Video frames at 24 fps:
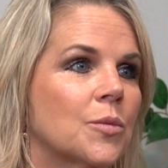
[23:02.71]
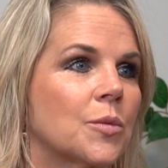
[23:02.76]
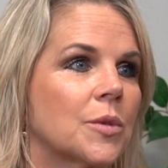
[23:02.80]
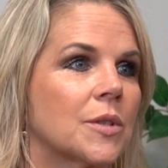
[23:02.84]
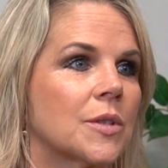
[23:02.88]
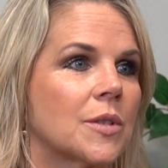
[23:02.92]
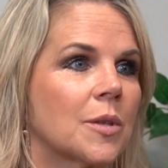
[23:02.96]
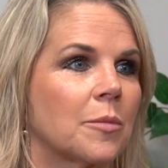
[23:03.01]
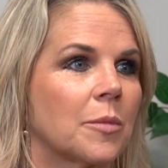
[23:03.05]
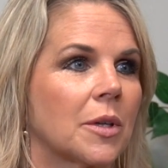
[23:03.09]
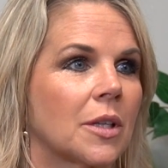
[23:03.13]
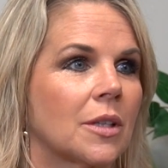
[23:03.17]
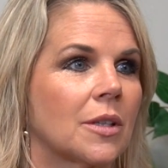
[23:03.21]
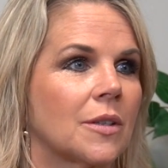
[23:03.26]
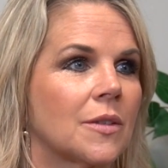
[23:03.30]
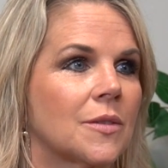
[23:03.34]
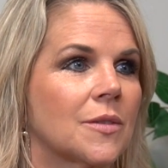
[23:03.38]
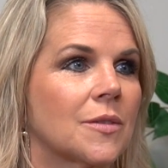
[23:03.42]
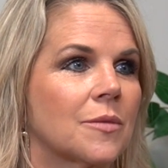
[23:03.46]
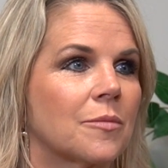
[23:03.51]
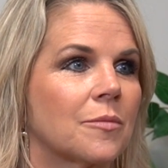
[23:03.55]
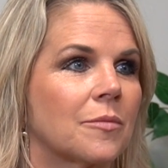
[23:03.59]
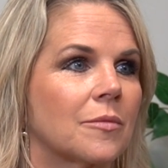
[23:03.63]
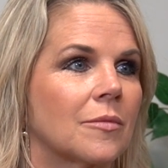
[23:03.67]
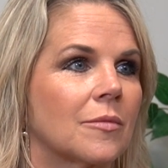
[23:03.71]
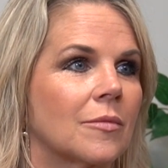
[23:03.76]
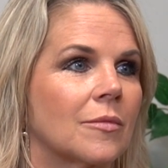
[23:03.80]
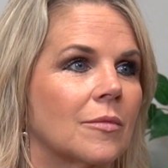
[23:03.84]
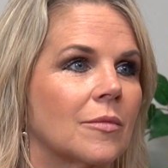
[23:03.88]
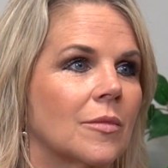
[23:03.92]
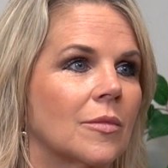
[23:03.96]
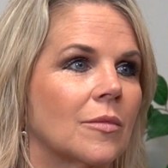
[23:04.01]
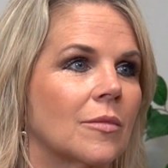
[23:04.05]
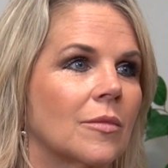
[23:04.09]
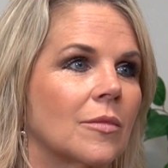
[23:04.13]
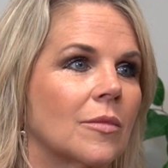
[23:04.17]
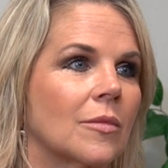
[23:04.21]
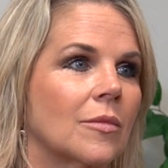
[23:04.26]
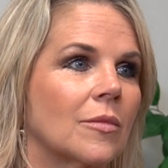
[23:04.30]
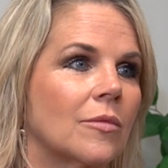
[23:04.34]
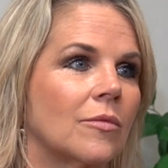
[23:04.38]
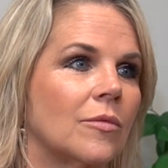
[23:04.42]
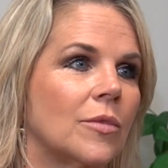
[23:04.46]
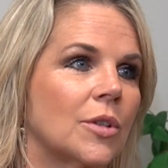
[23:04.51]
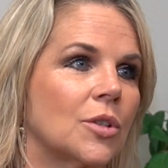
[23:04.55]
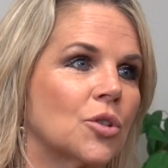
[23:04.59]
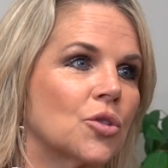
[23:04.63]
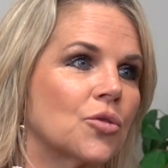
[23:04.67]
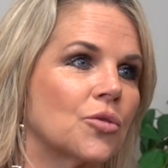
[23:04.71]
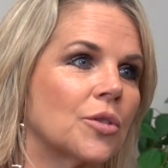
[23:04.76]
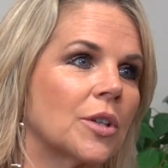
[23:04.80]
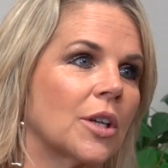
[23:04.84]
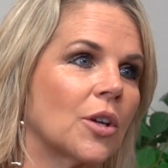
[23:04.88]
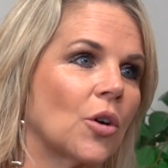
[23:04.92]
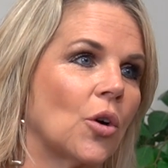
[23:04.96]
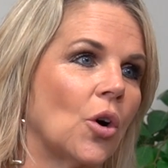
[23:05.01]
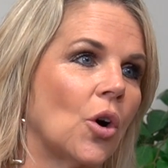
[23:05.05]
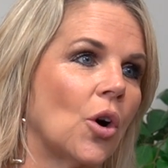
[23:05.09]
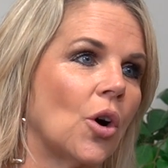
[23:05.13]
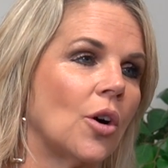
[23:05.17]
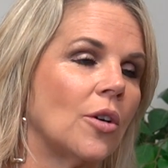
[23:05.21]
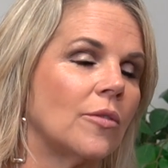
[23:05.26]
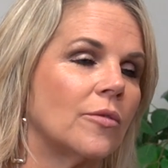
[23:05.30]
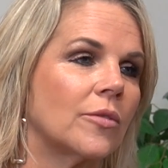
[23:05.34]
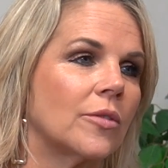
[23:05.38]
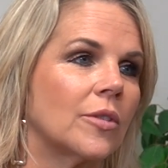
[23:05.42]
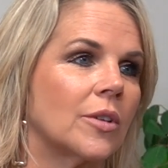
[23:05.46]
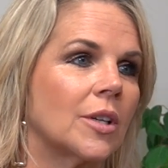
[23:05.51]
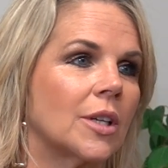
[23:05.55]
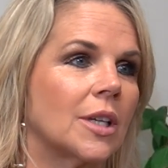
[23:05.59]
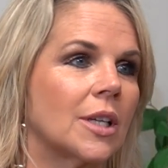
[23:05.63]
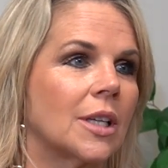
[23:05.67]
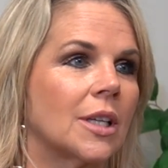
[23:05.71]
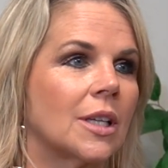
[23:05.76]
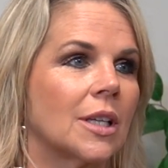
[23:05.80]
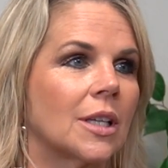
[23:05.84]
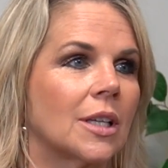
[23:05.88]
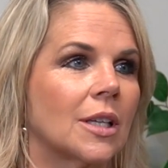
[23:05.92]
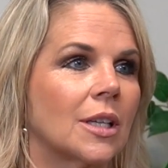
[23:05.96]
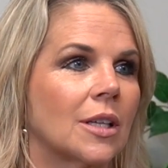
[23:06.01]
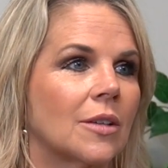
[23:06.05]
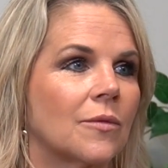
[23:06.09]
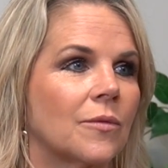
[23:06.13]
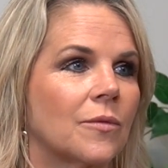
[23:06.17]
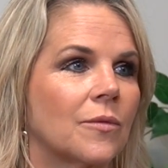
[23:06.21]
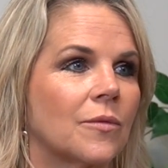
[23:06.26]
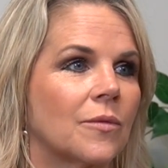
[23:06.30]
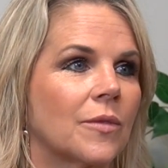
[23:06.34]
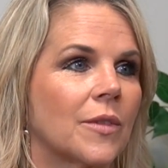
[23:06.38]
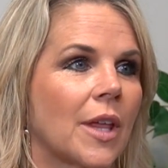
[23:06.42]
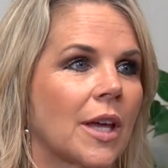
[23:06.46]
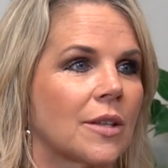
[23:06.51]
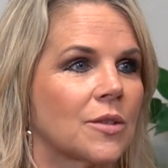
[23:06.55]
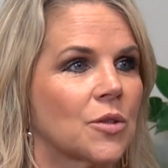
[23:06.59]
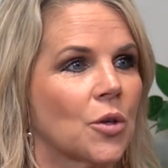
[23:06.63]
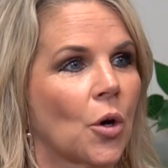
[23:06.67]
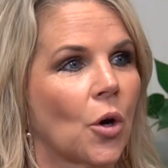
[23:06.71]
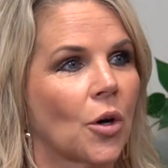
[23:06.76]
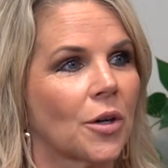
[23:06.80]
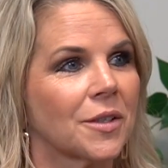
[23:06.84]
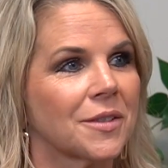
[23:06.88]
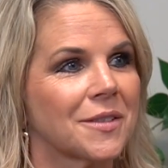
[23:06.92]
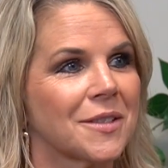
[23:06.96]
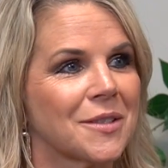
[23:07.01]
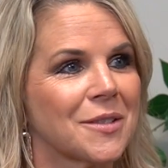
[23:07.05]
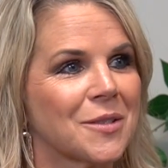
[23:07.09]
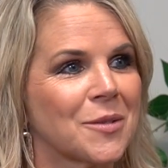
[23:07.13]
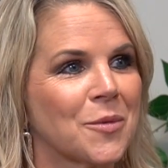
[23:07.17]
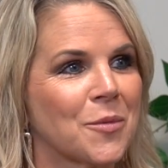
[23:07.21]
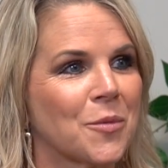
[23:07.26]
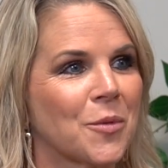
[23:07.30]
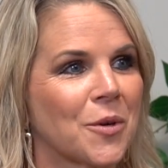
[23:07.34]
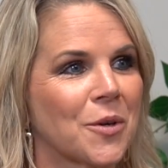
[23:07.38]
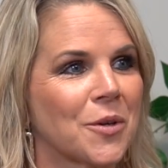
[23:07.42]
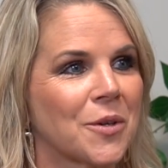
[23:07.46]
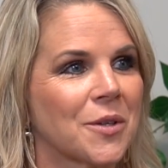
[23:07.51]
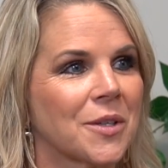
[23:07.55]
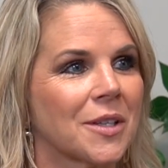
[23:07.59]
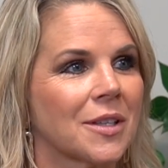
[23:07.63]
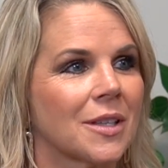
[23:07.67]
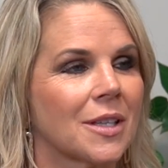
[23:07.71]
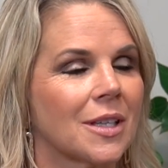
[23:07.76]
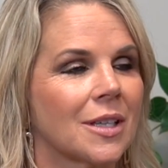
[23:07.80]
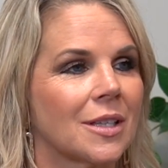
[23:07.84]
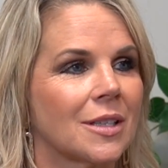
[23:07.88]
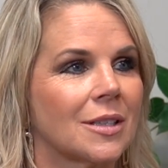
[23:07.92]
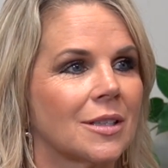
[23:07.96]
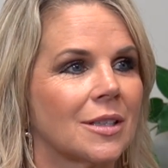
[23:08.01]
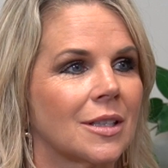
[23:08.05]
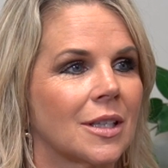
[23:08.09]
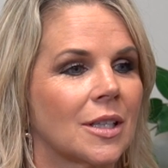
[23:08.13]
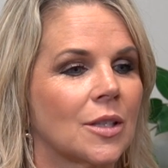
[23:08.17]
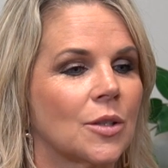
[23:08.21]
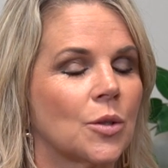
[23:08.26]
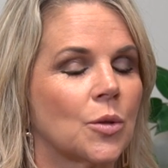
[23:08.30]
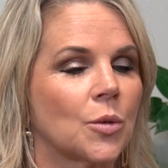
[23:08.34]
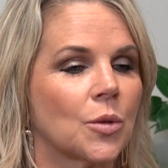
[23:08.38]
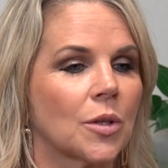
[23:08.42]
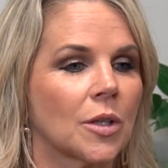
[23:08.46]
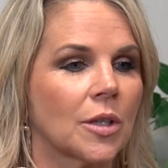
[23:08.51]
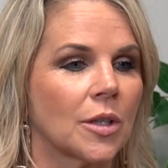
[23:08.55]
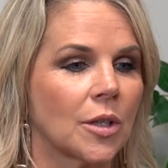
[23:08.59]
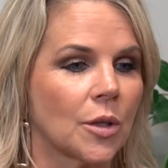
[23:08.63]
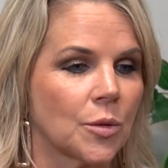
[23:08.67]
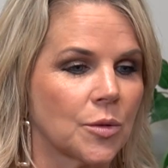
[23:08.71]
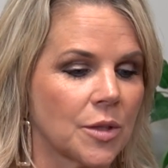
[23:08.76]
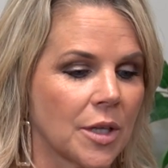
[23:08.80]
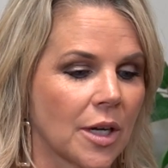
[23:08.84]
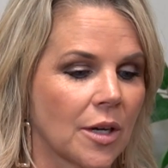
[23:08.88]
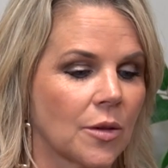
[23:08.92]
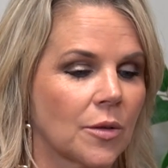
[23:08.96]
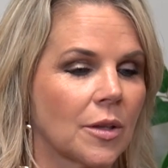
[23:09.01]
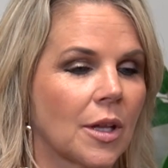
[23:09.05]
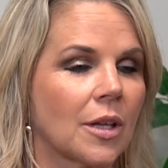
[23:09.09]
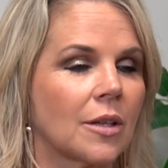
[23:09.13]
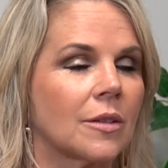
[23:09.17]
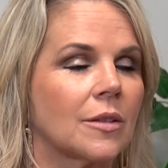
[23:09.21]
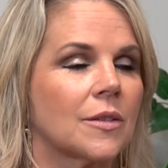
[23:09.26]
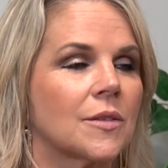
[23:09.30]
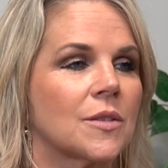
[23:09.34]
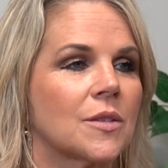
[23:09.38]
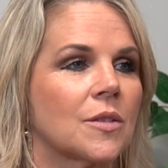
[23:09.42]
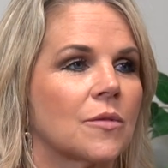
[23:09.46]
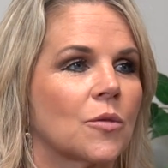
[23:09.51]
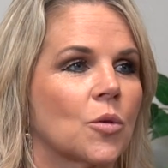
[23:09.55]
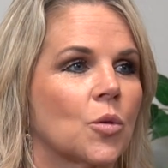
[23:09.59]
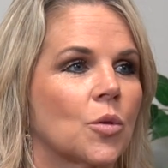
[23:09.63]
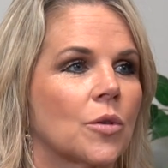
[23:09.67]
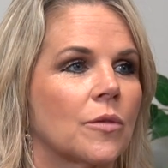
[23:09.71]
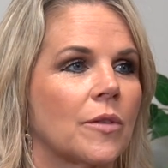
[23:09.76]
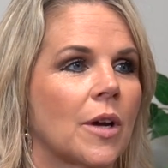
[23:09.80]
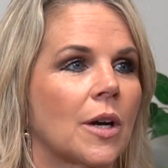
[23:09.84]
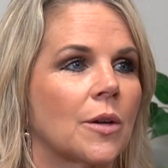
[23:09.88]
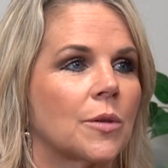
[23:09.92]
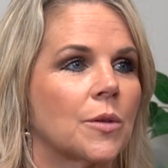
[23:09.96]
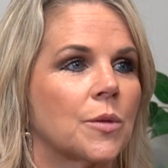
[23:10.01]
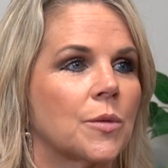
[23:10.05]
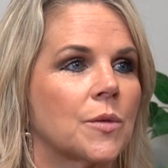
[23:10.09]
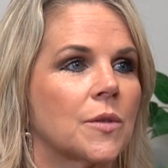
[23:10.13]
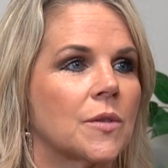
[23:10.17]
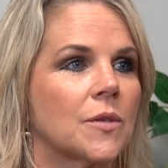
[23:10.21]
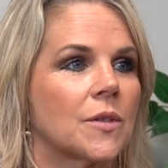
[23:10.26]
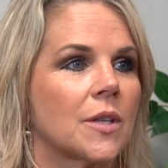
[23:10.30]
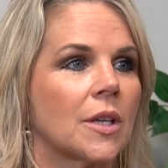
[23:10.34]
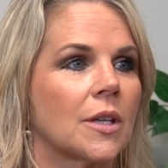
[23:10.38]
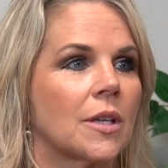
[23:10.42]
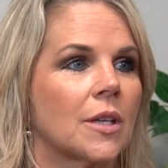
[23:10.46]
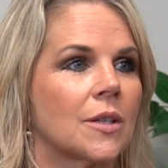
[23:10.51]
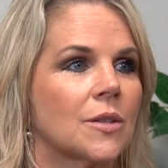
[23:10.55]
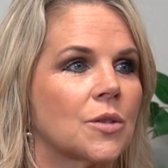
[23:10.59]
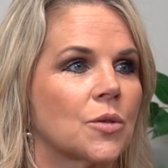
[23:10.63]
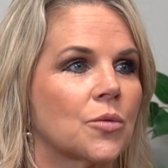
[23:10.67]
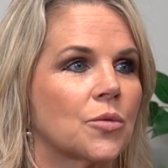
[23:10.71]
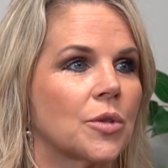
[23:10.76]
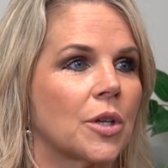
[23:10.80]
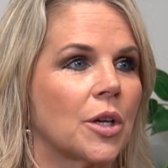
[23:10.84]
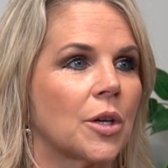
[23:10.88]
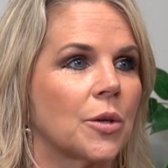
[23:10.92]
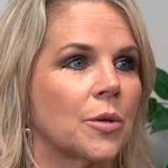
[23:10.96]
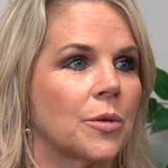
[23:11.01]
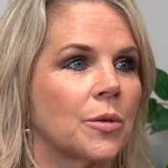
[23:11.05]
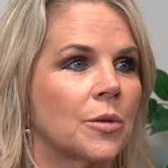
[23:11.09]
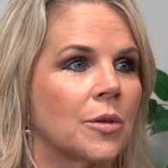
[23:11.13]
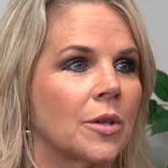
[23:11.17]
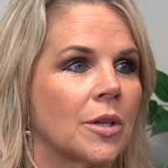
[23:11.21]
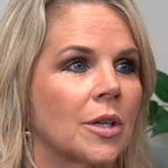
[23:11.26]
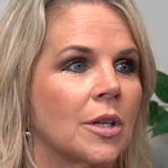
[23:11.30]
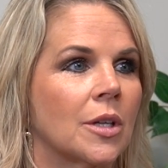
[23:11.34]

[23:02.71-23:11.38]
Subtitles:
when somebody's venturing off, that talk doesn't work, and you can go down that list of core values and say yes or no.